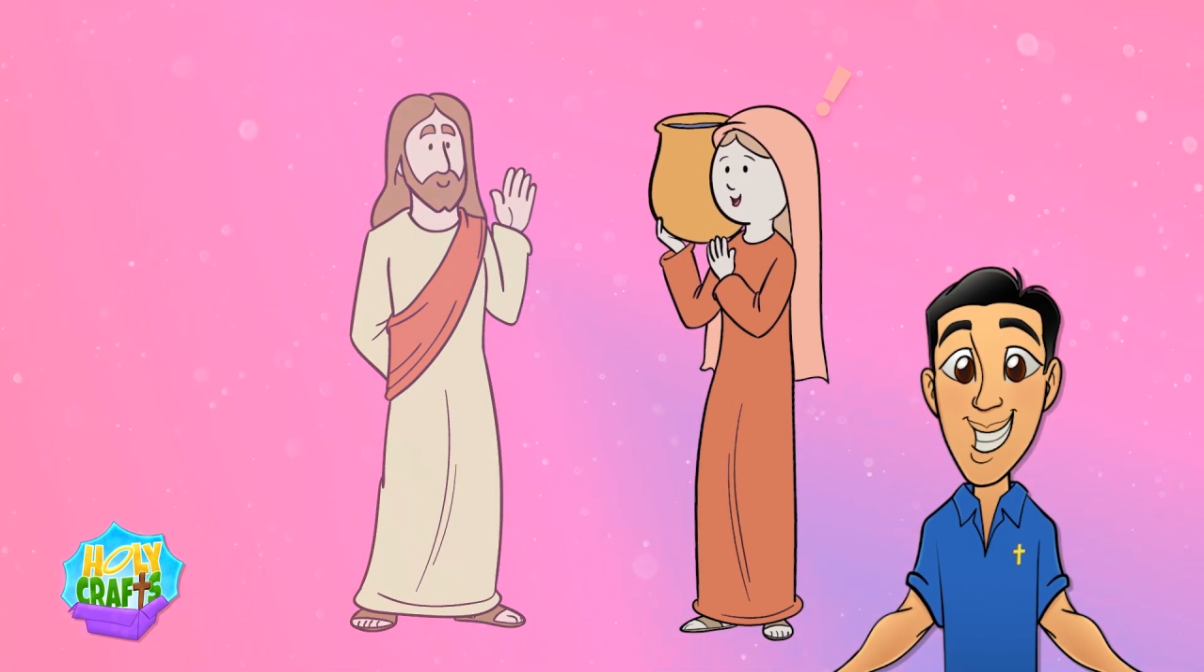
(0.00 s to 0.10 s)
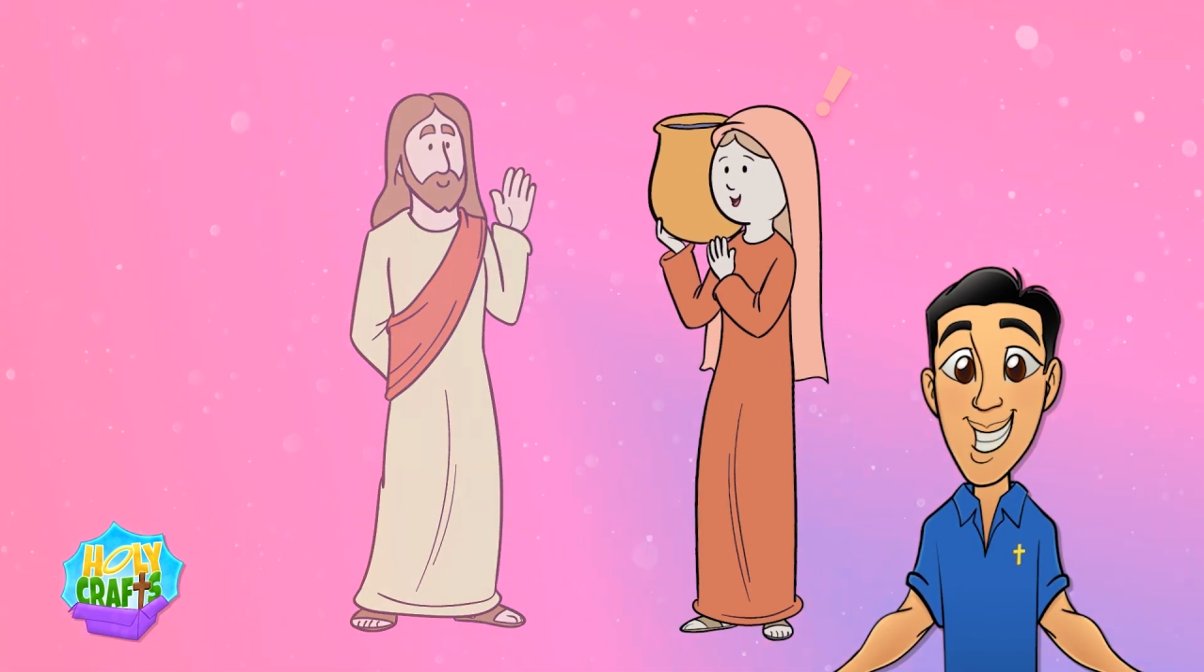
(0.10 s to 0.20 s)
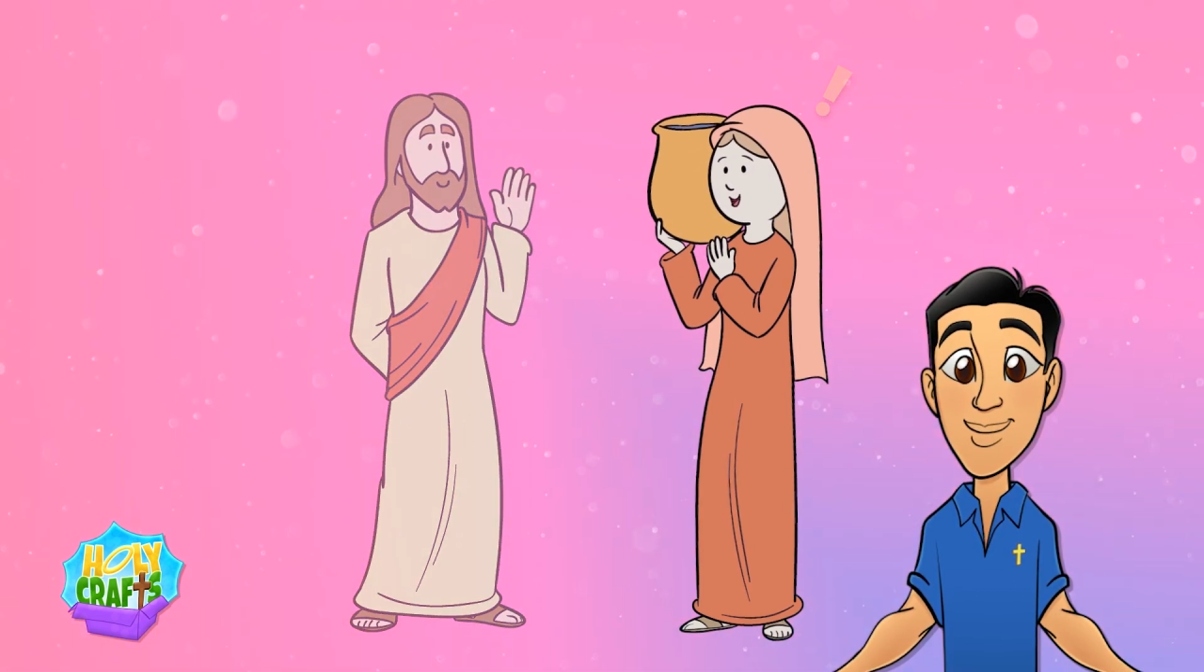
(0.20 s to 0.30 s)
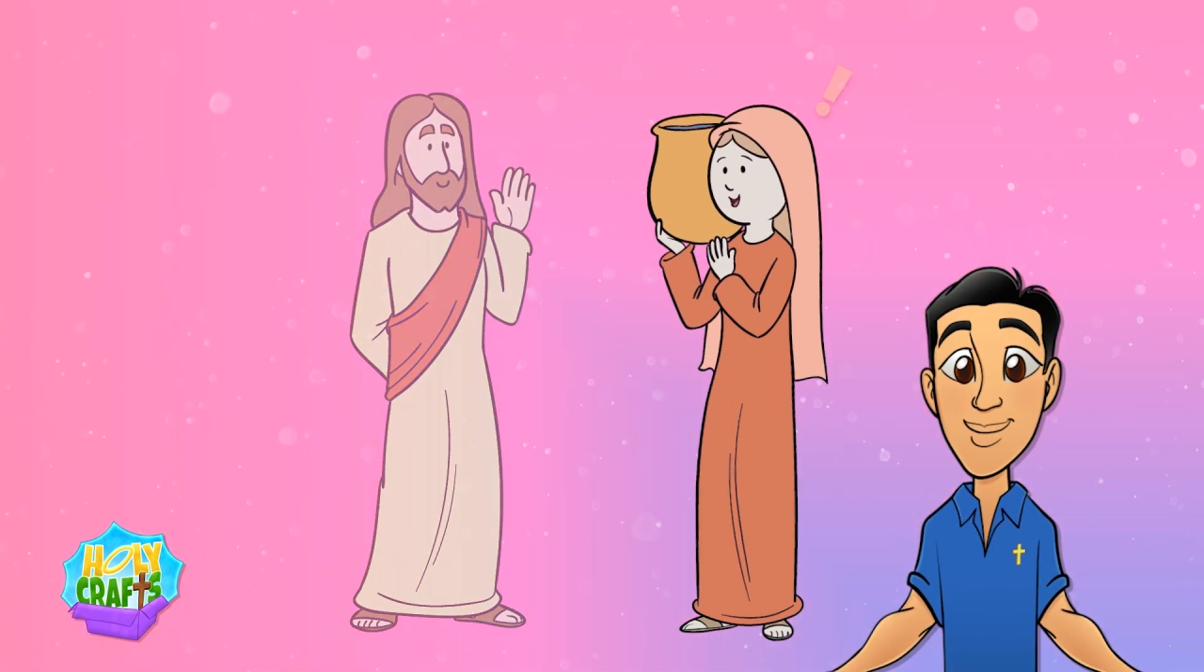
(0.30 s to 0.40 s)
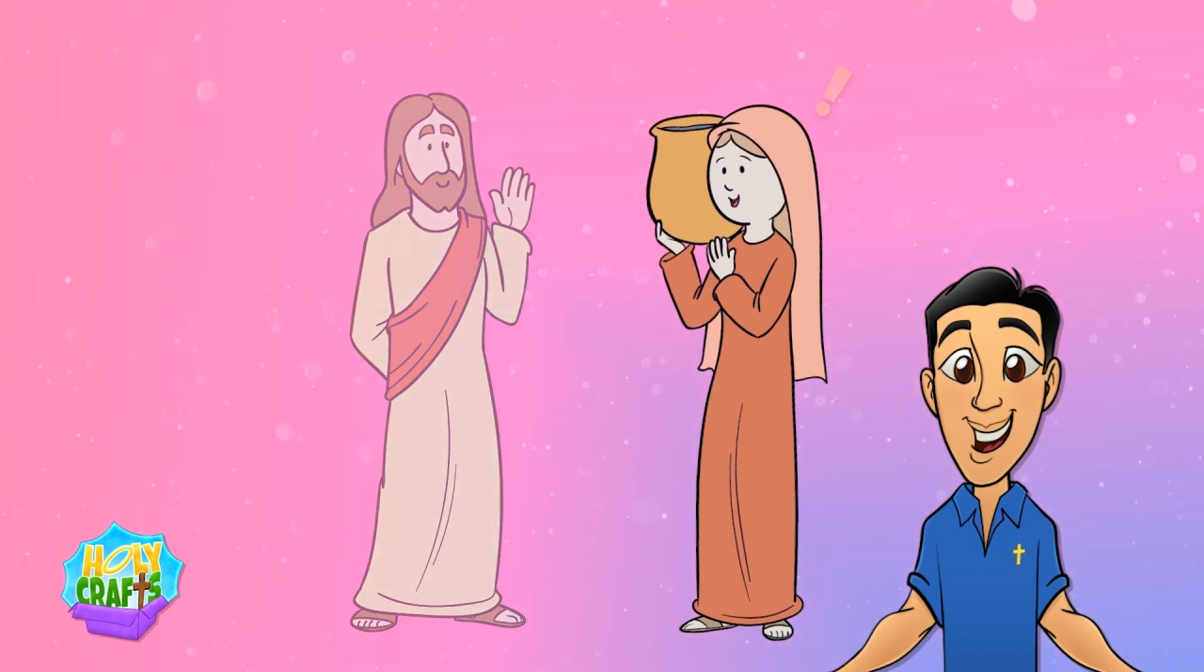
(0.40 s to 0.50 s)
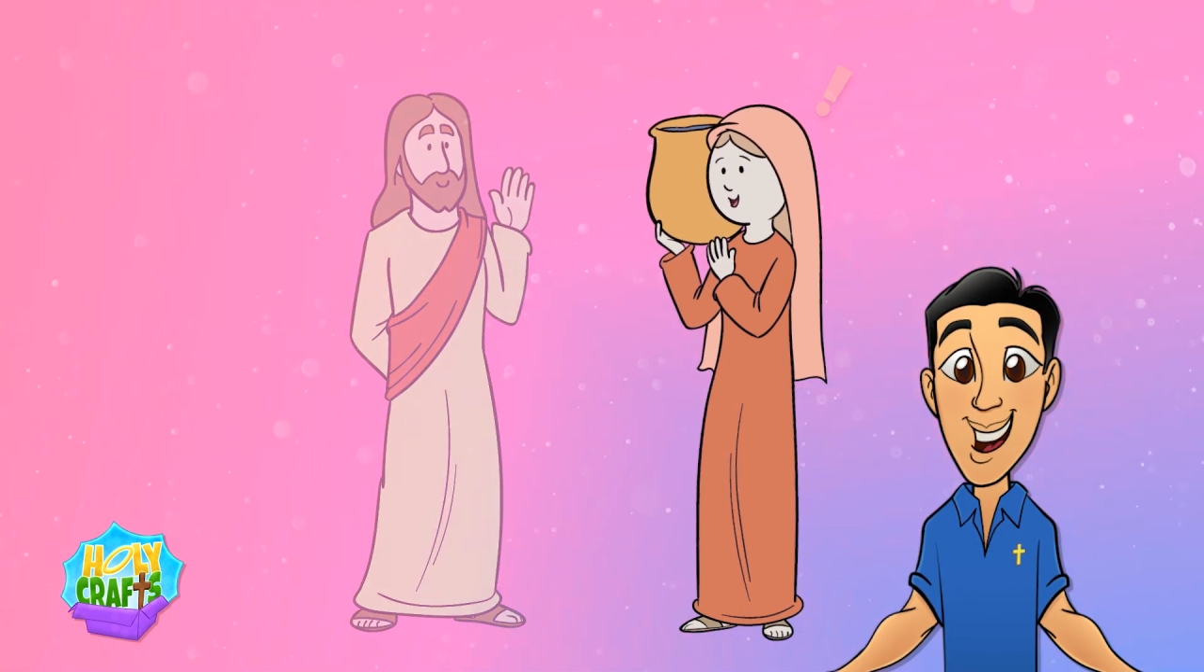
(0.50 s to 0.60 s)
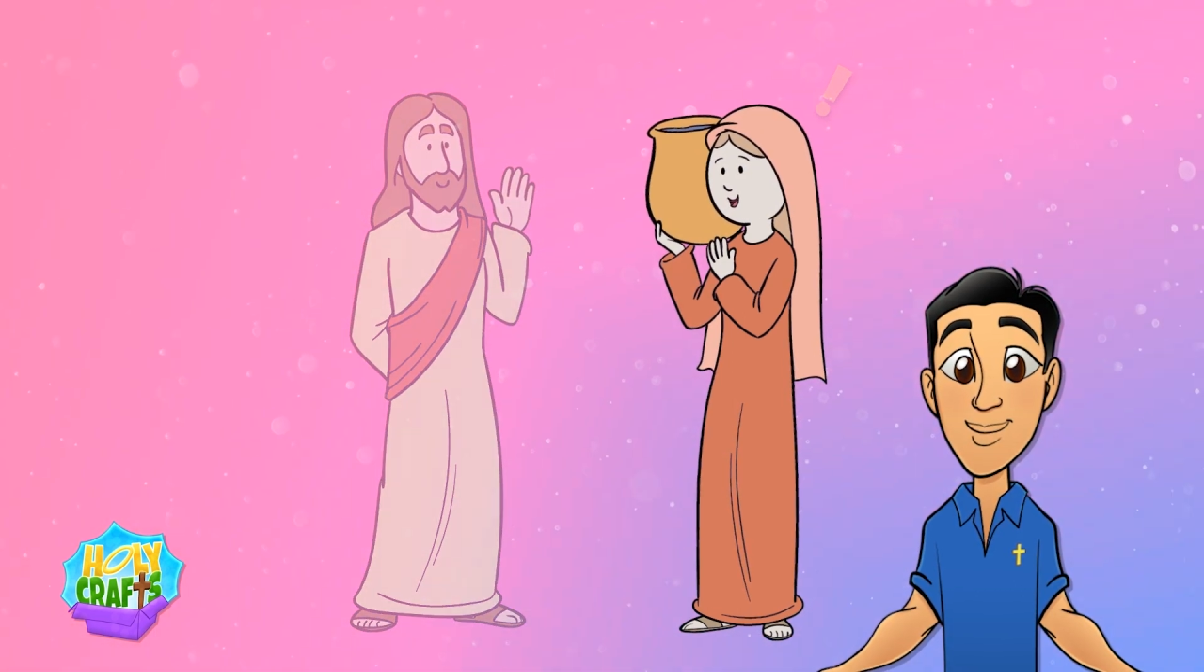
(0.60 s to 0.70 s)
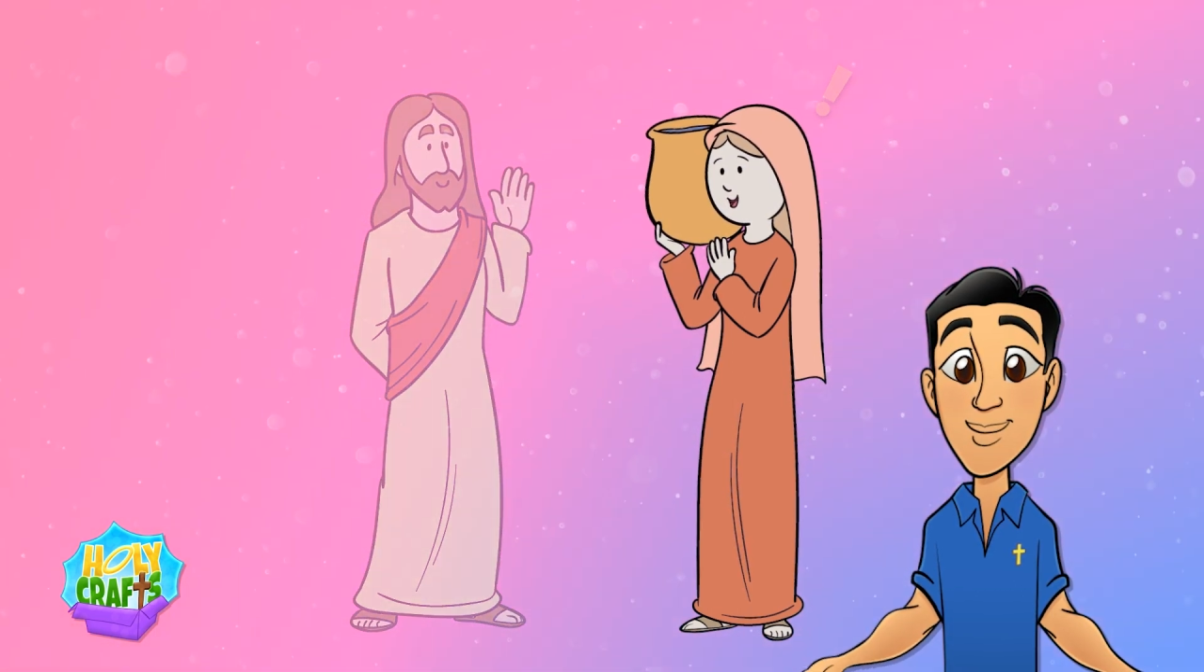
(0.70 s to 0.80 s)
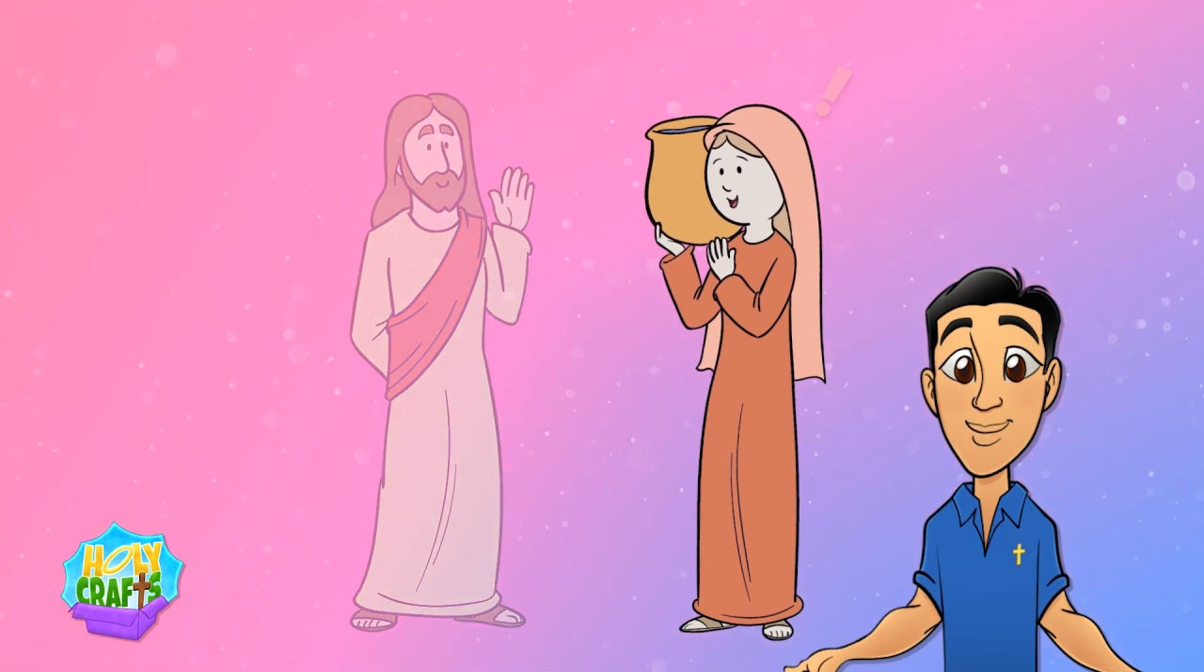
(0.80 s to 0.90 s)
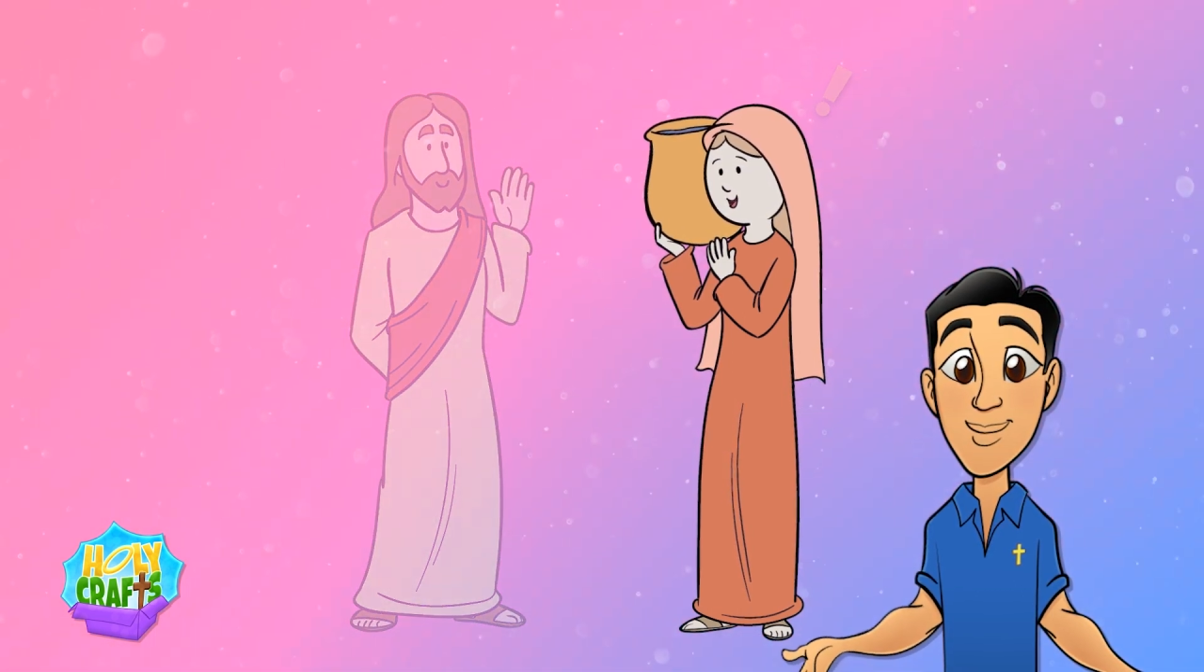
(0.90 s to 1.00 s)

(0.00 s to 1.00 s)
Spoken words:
end there.